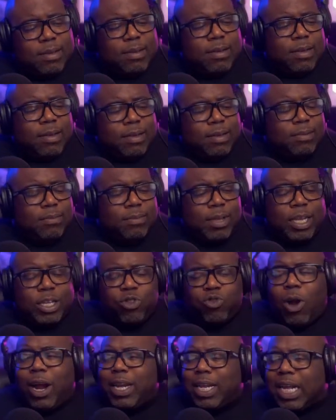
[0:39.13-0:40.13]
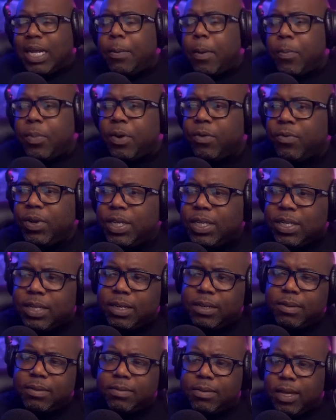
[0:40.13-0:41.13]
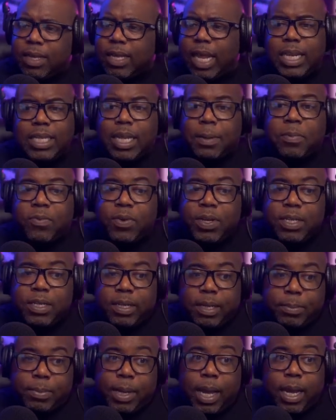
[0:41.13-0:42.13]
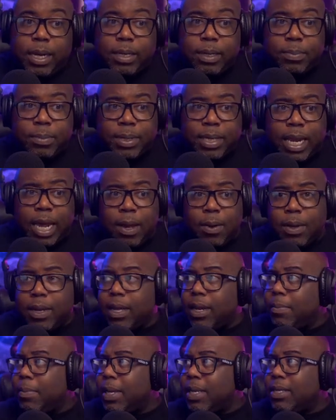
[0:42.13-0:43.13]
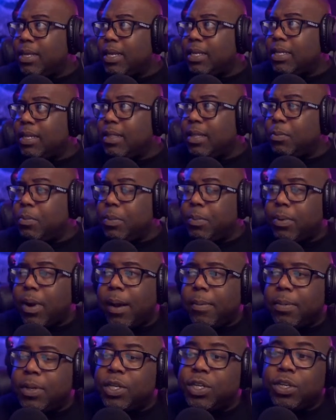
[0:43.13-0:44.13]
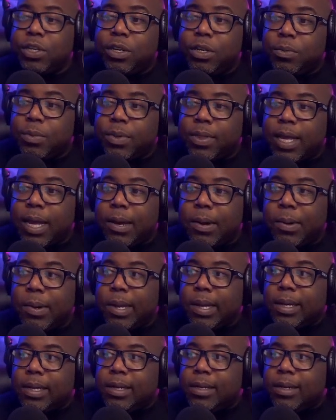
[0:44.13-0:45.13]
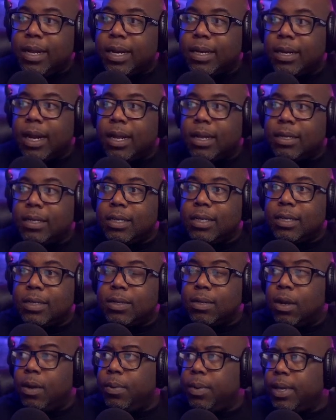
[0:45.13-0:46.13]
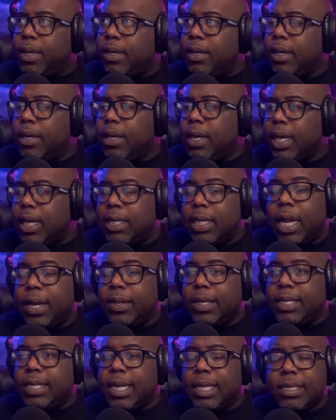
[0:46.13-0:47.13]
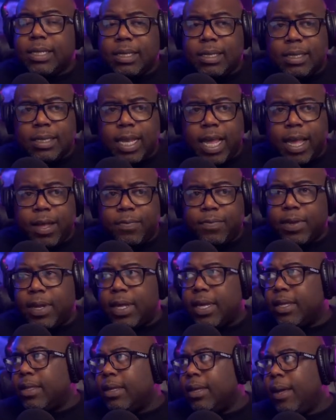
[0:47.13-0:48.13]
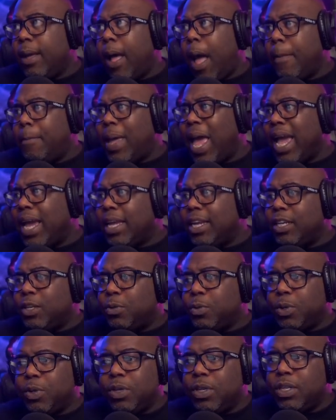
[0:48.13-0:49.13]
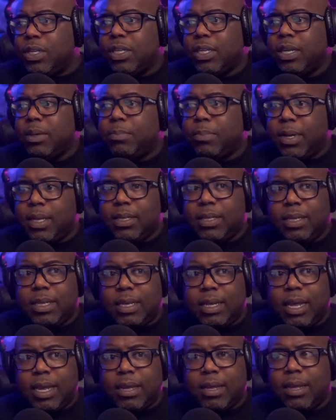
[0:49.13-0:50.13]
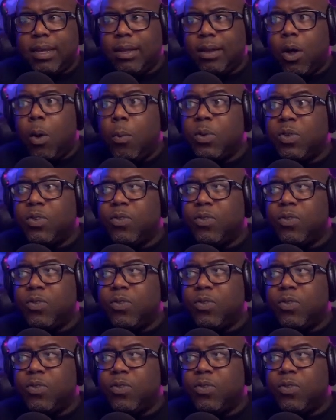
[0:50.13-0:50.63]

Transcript: uh, like tried to come up with a reason, like any type of reasoning behind it. But now it kind of makes sense. I think we probably should with how technology is going. Like a lot of the Teslas have like a package where you can just get basically like uh, almost